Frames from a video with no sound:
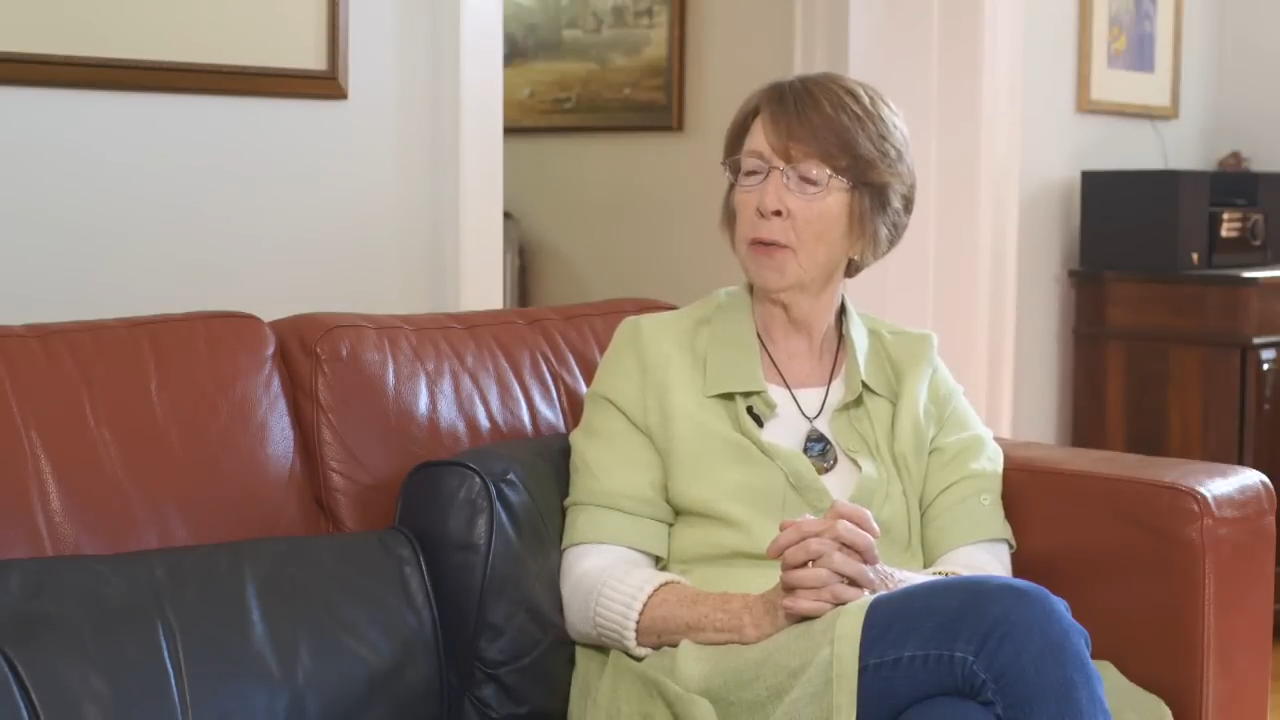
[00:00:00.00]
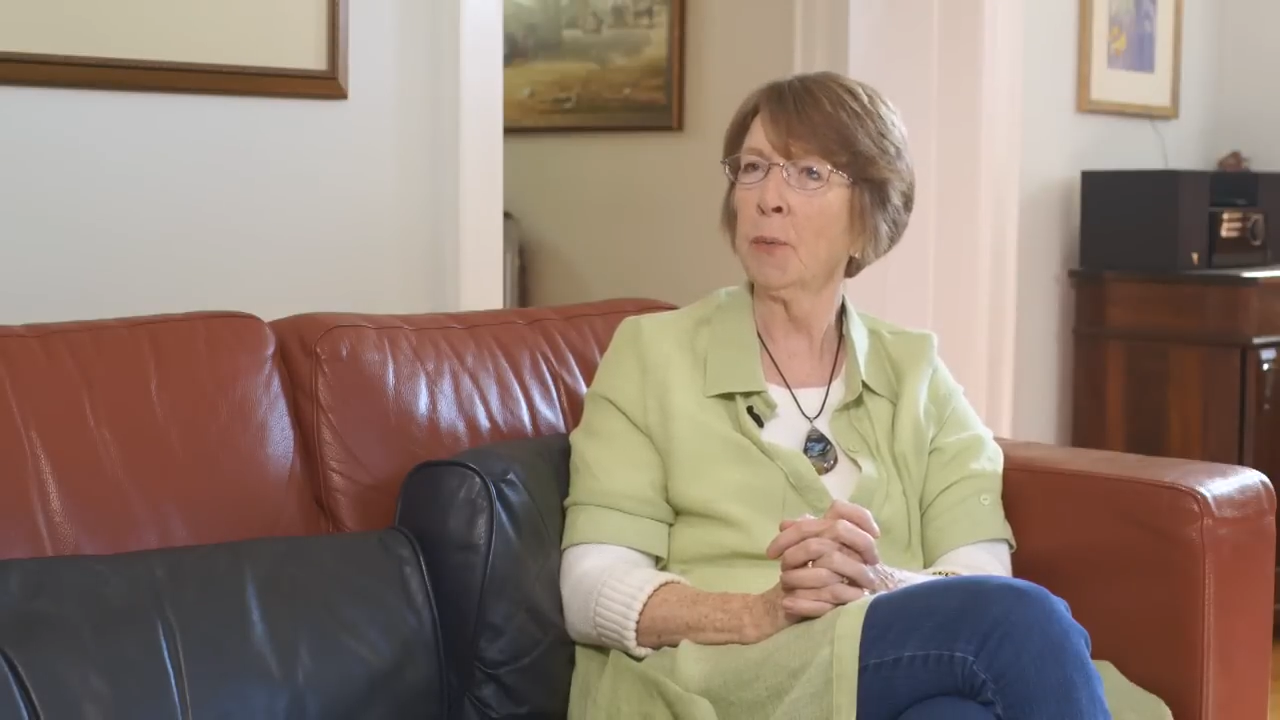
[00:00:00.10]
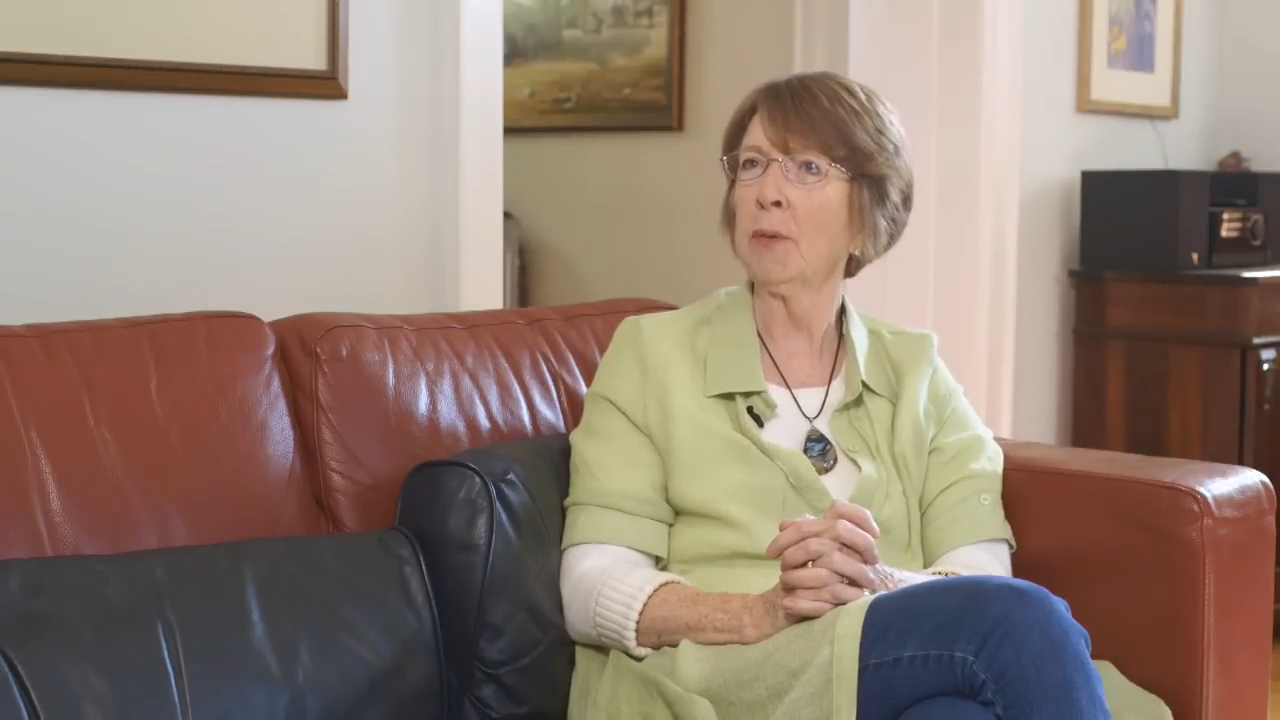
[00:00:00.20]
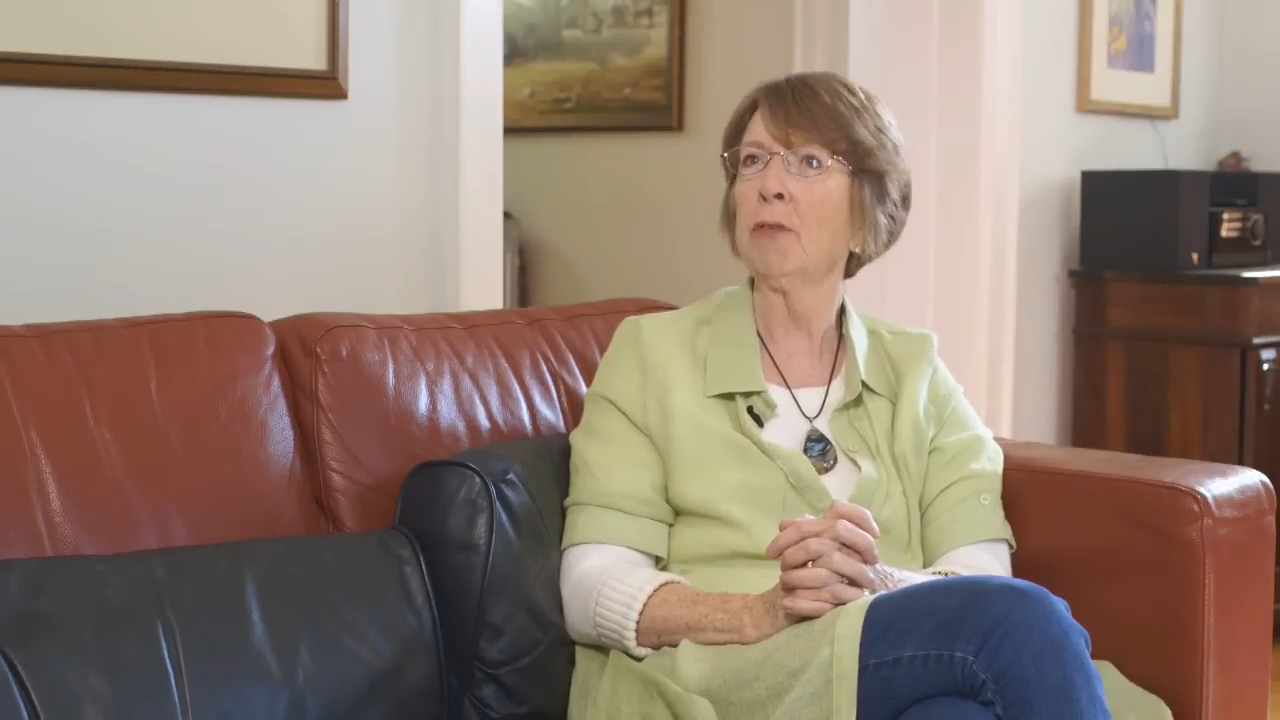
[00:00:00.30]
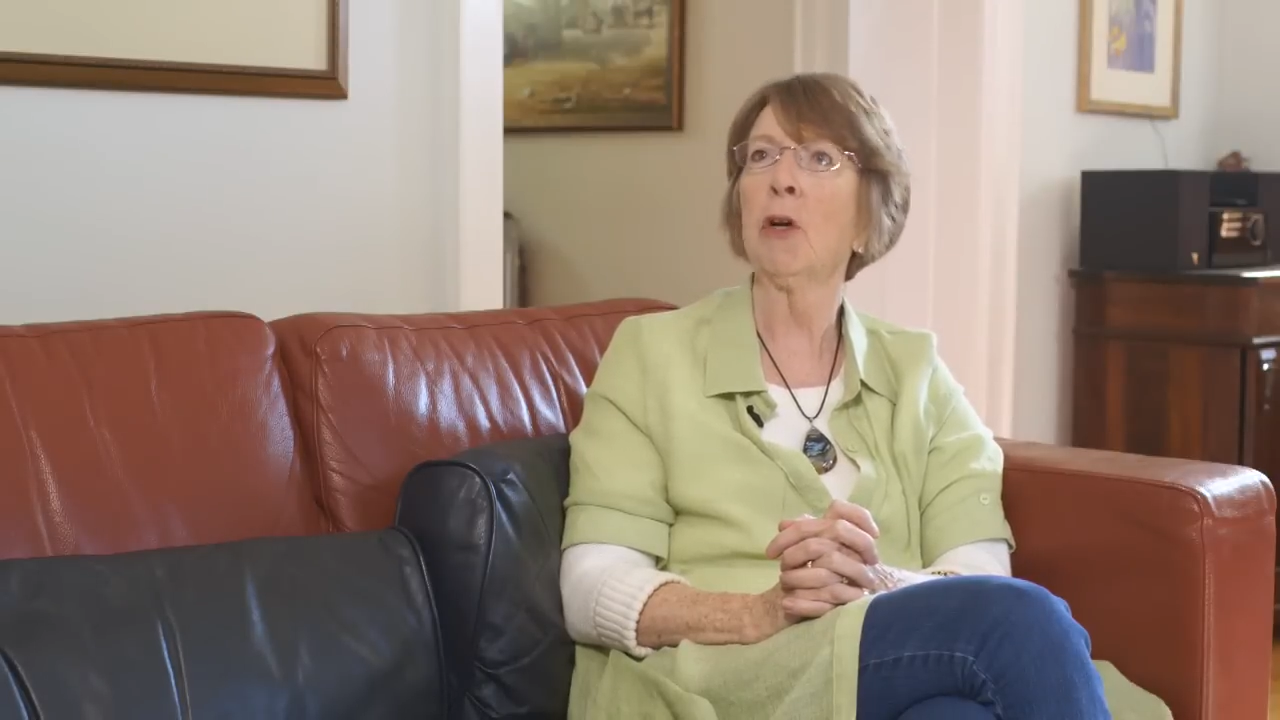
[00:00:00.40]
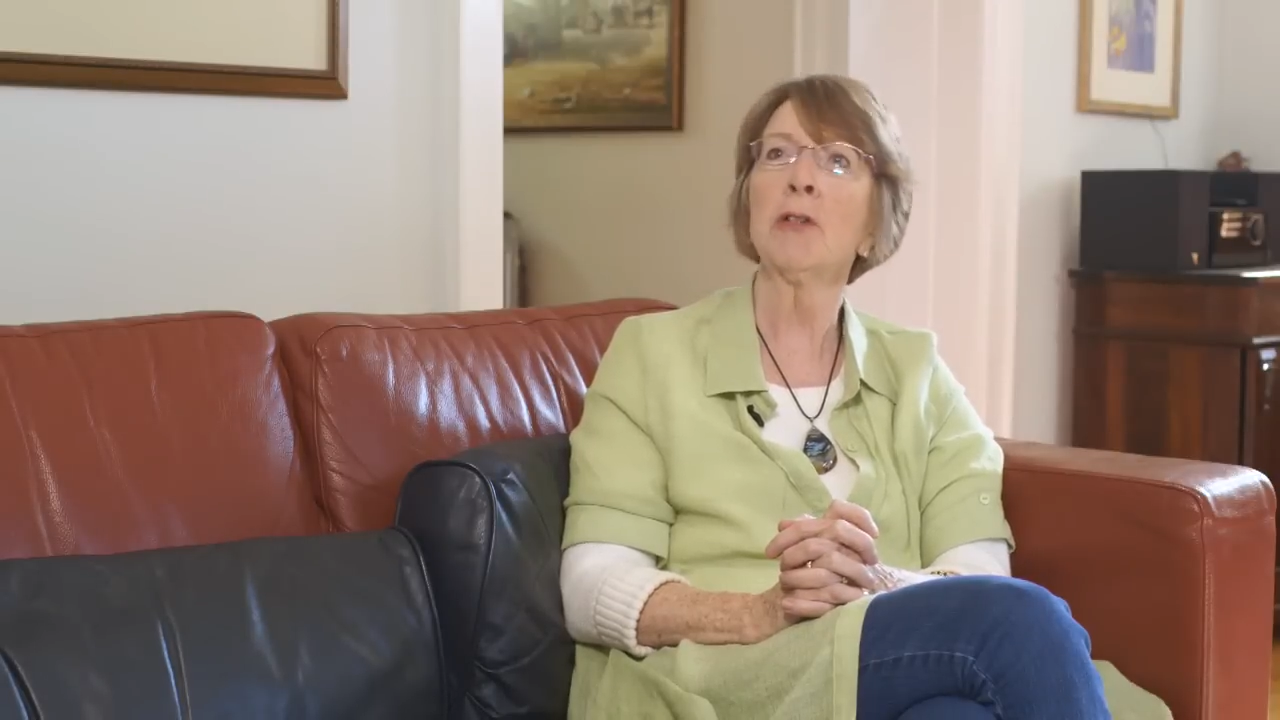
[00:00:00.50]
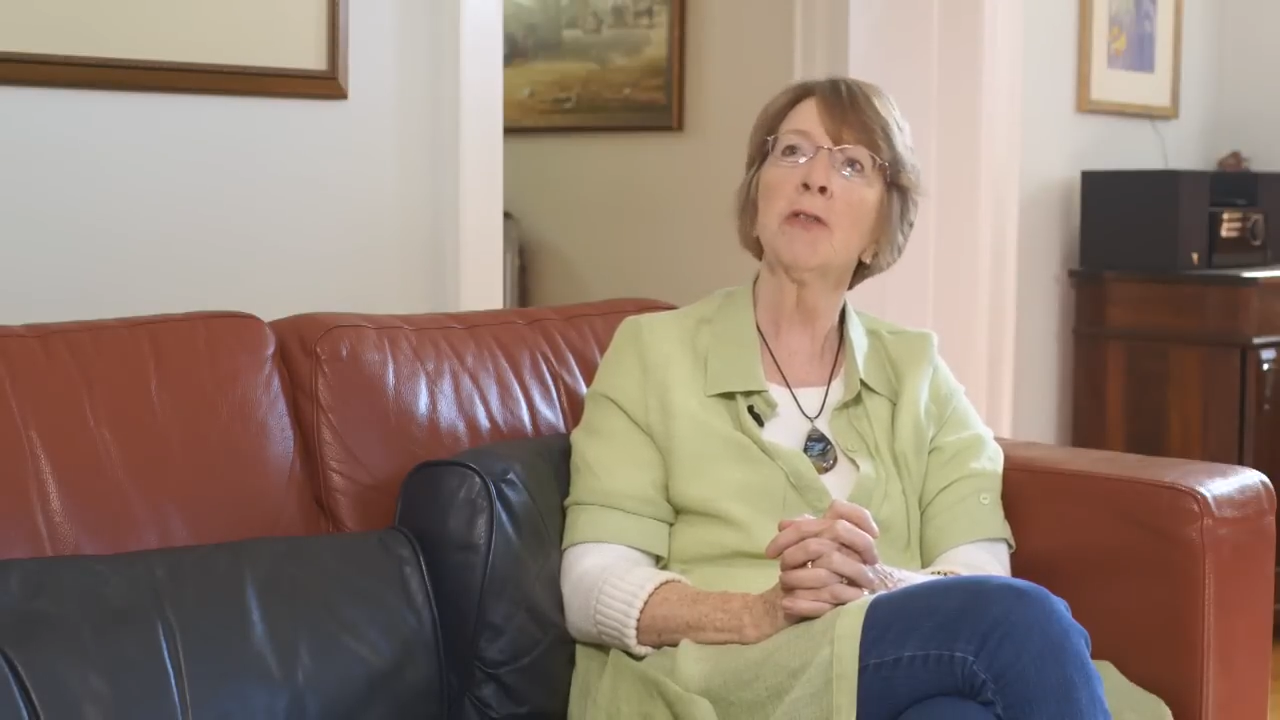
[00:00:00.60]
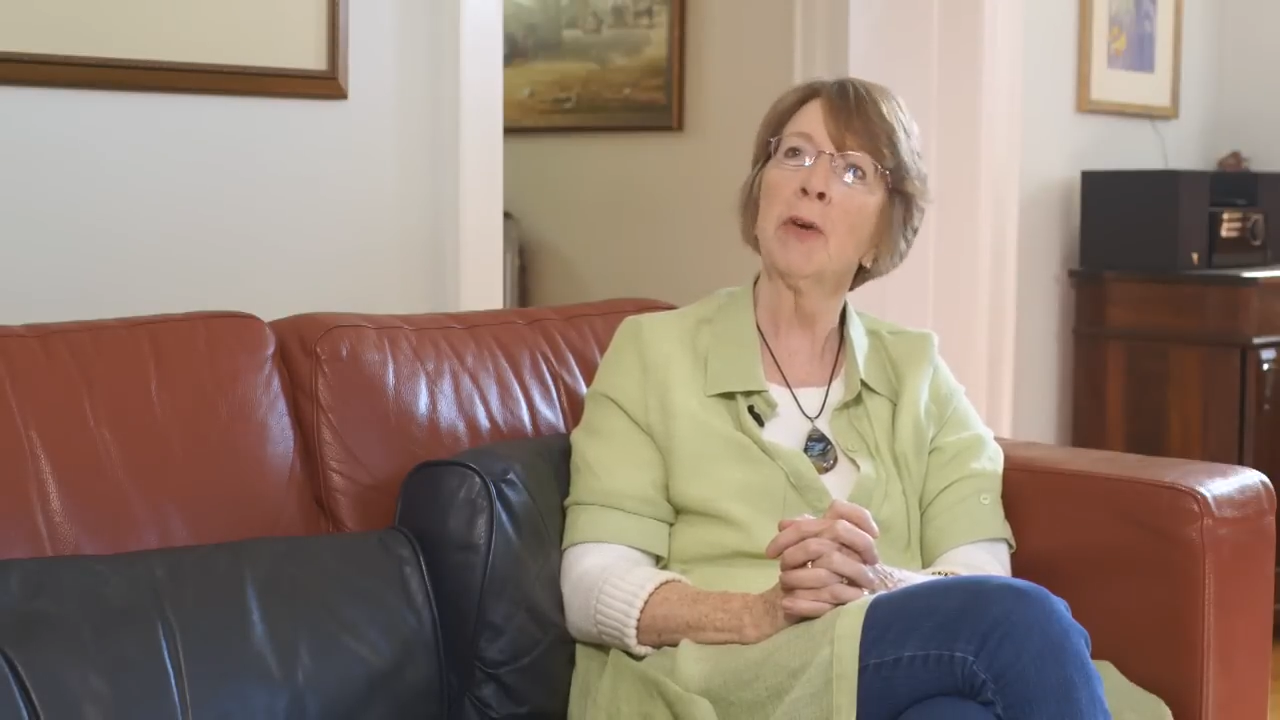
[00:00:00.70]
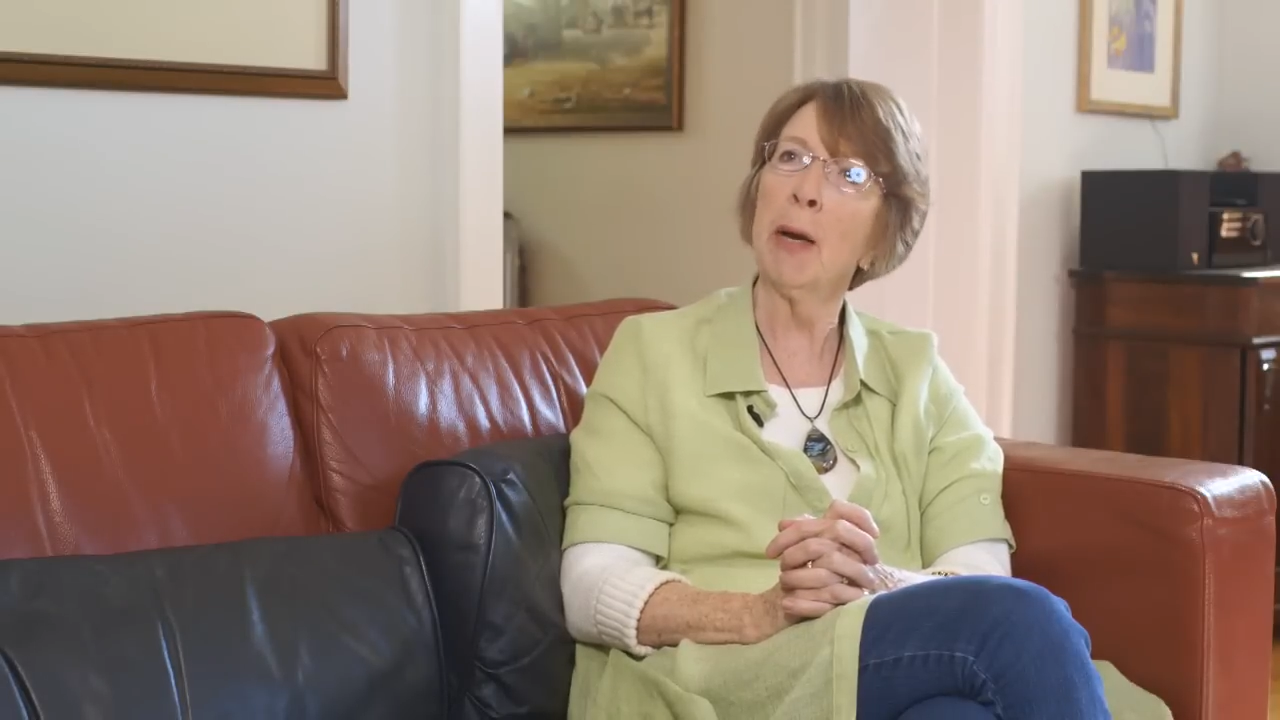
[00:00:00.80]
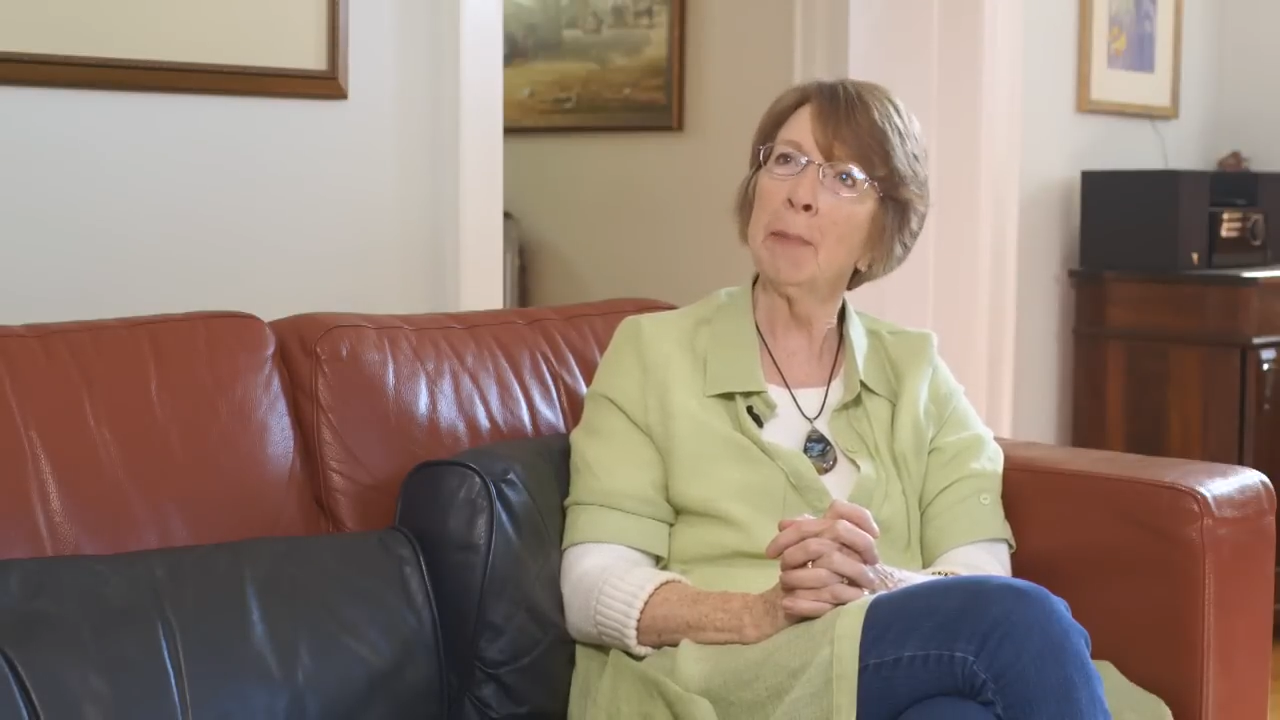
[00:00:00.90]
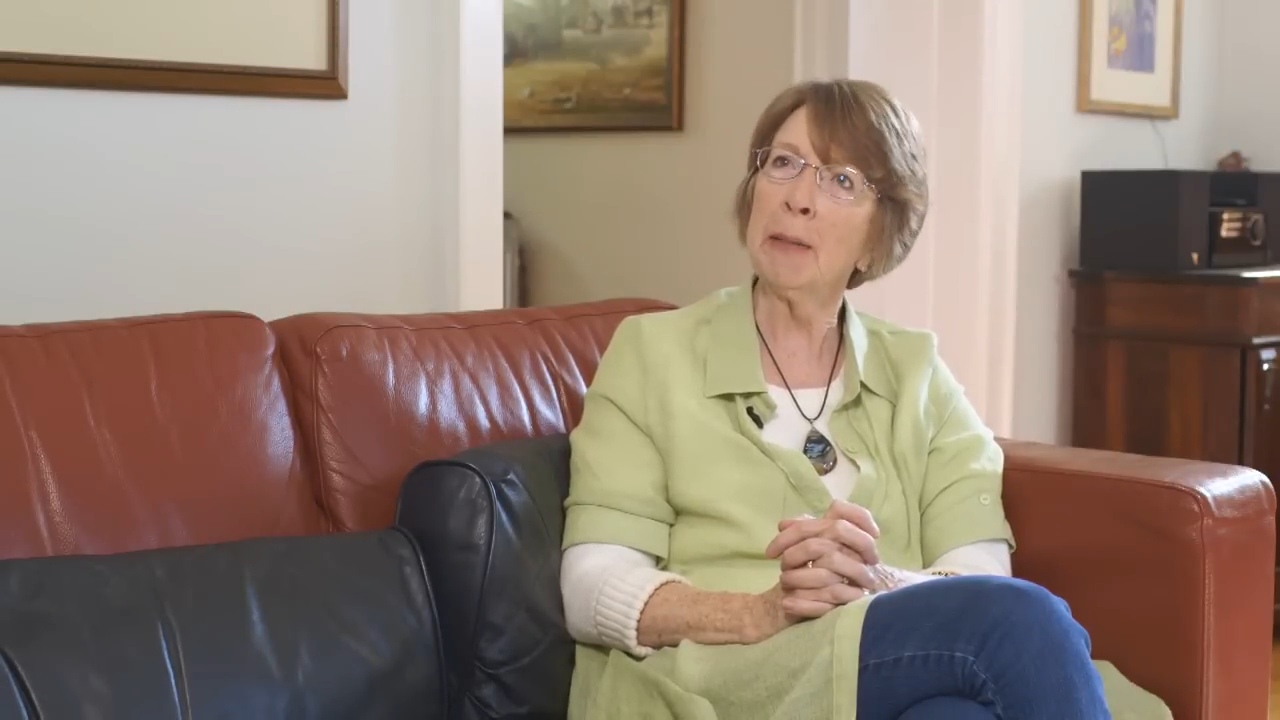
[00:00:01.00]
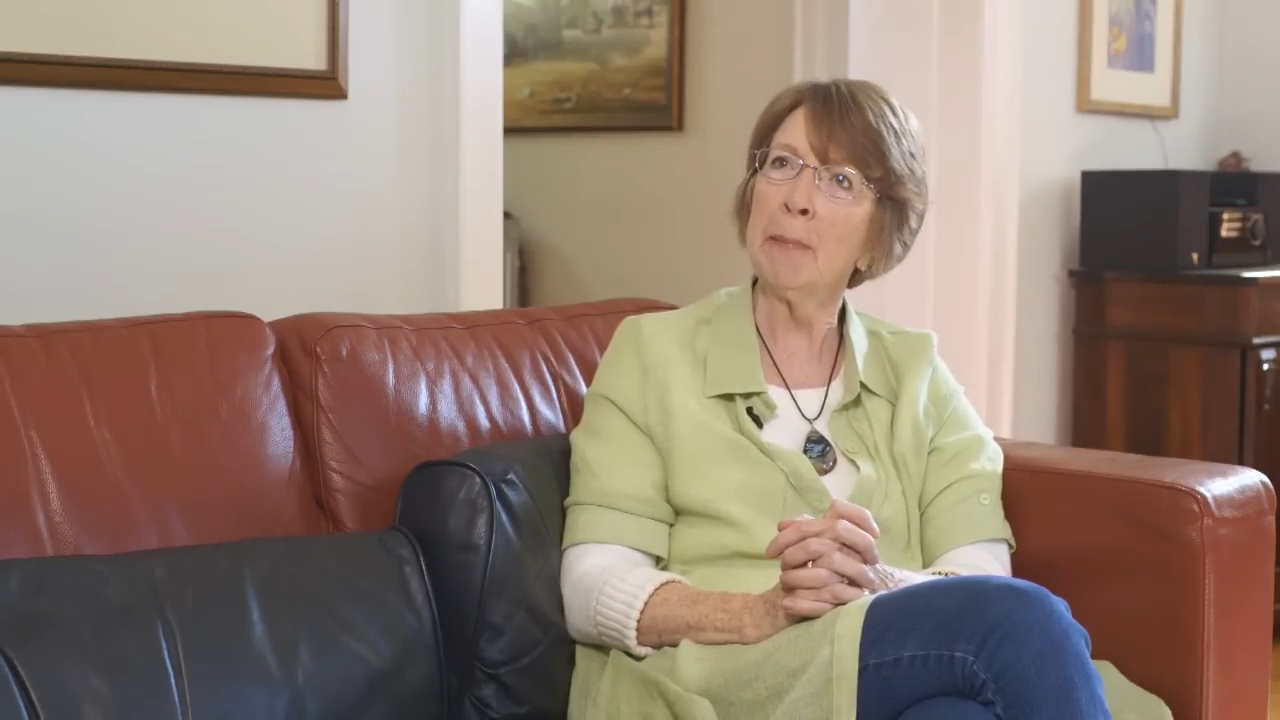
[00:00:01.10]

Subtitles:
we've lost family